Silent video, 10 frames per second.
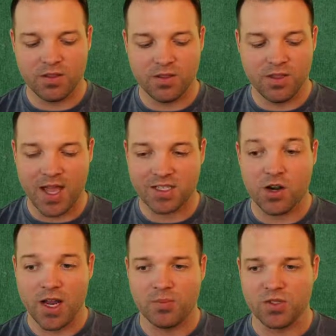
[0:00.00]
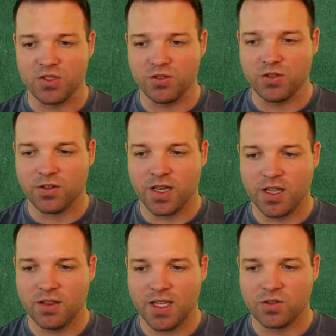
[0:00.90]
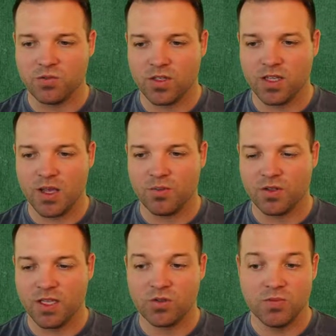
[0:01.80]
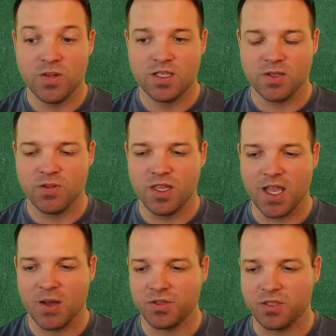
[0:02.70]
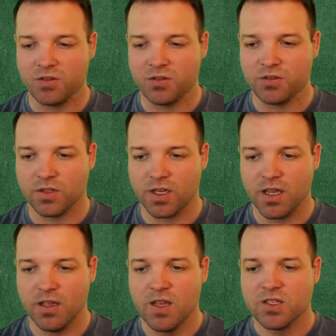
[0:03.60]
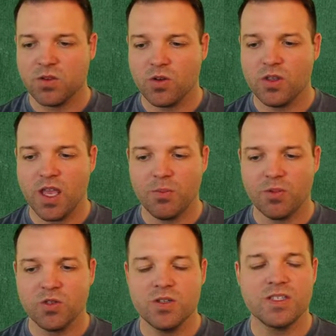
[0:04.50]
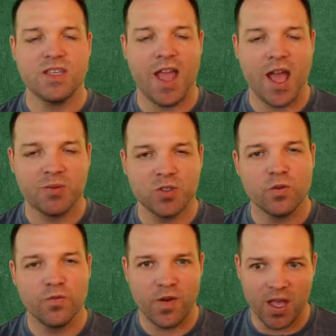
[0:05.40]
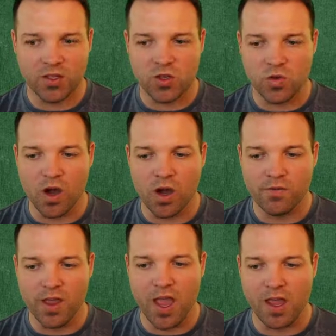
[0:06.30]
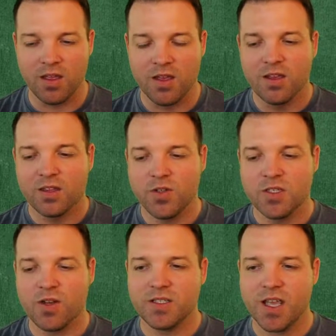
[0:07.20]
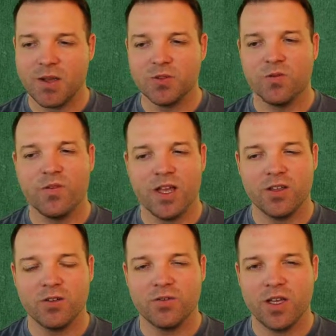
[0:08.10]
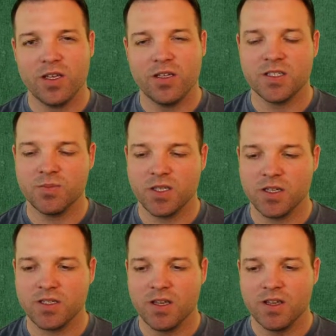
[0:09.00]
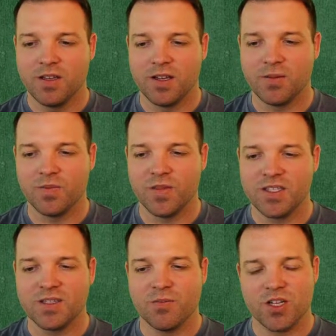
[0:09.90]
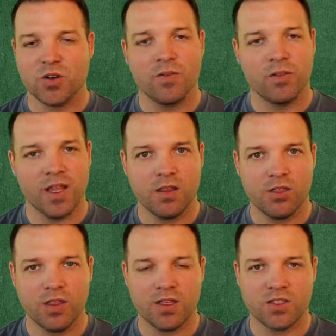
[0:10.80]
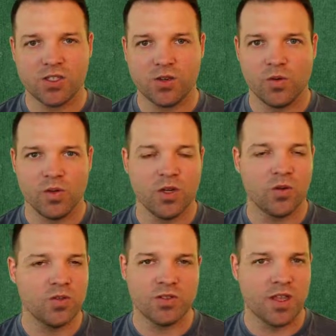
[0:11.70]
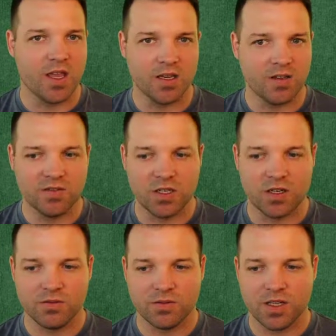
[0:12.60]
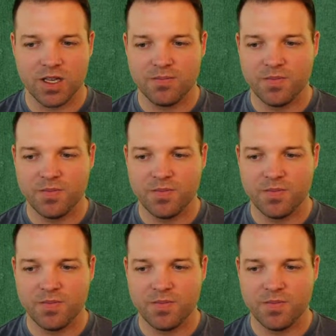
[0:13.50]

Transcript: That's our amplitude. Okay, that's what it means to be the amplitude. Okay, so the amplitude is the absolute value of A. The reason why it's the absolute value of A is because this is a measure of length, and so we don't use negatives here. Okay,